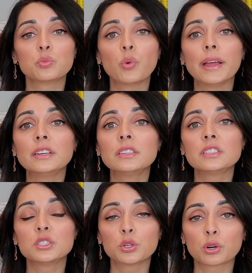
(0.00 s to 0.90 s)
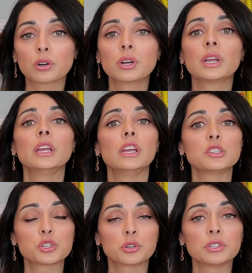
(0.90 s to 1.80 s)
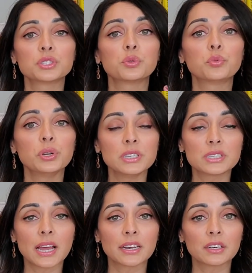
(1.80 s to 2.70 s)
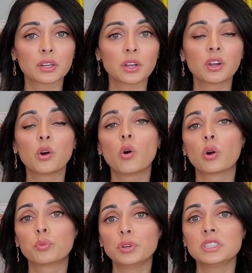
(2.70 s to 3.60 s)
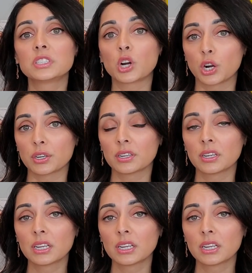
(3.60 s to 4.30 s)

when does your insurance reset or restart?